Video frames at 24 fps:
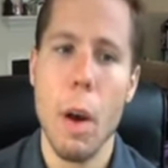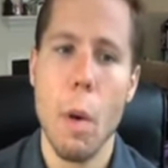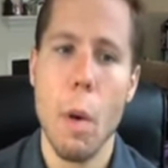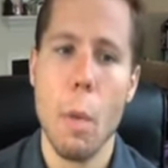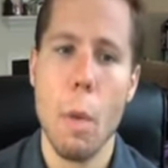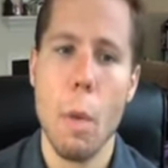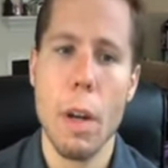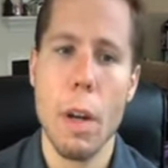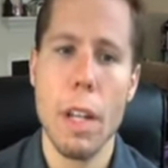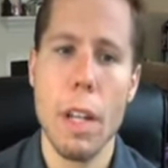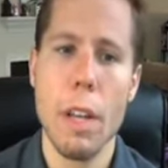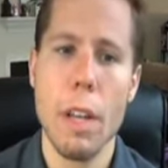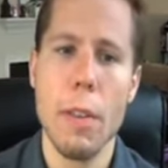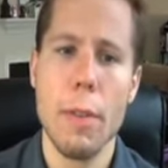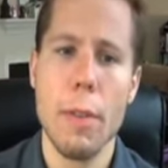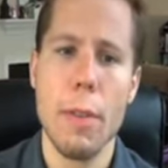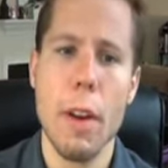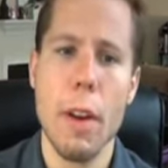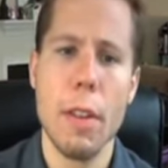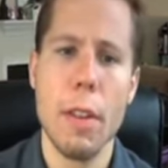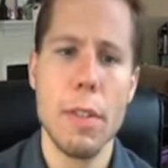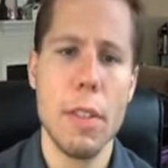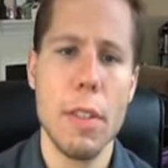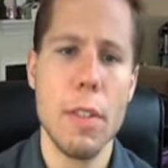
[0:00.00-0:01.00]
What are your
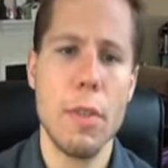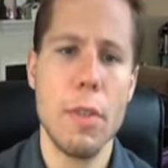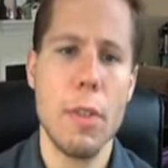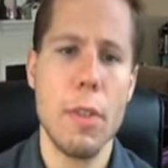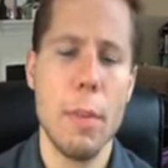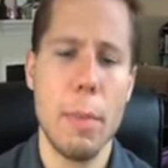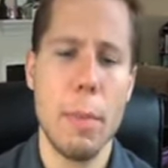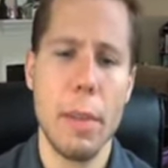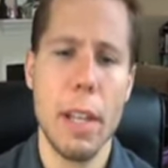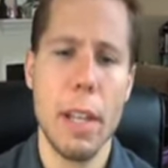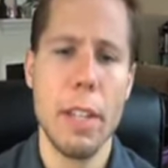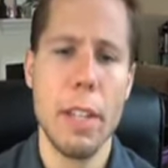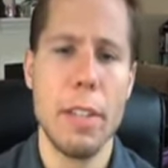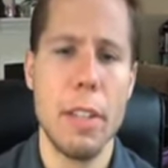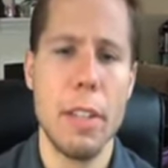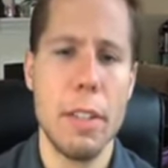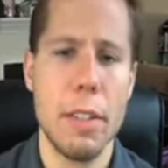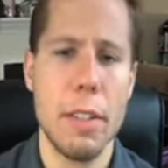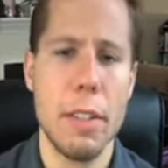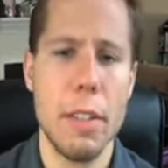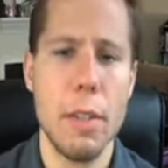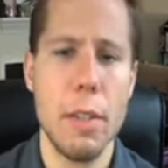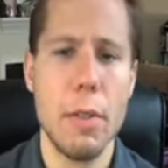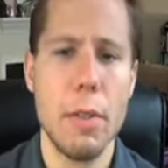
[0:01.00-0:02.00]
thoughts on Triple
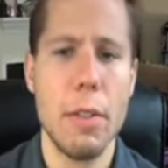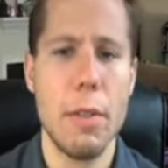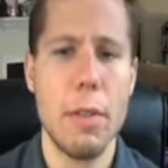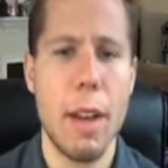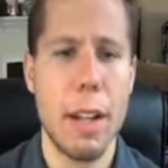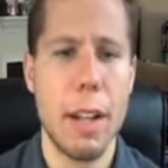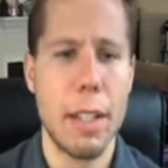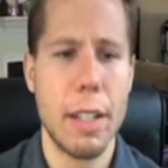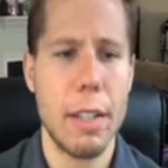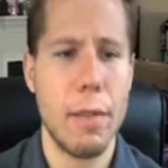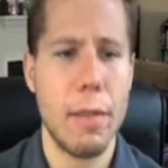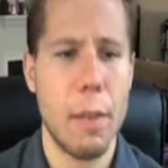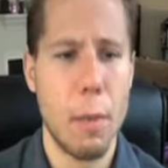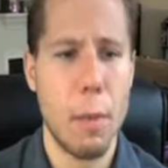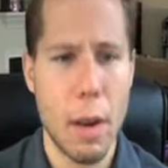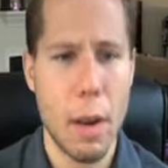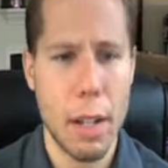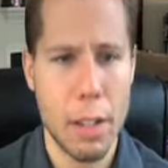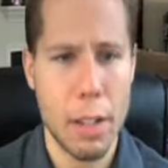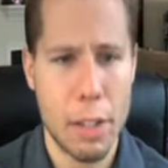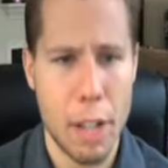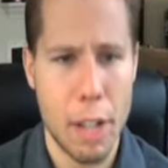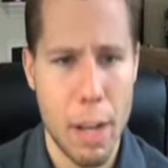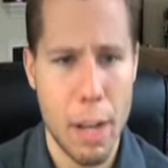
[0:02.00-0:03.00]
H's new directive on
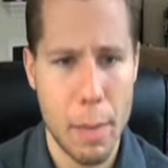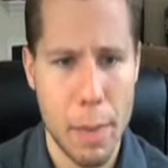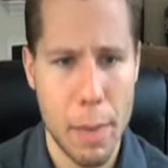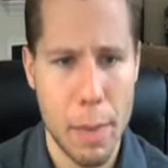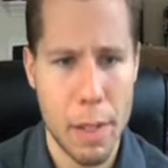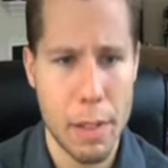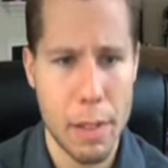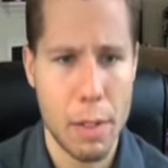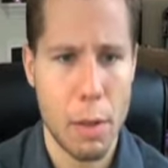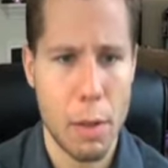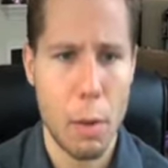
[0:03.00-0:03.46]
wanting champions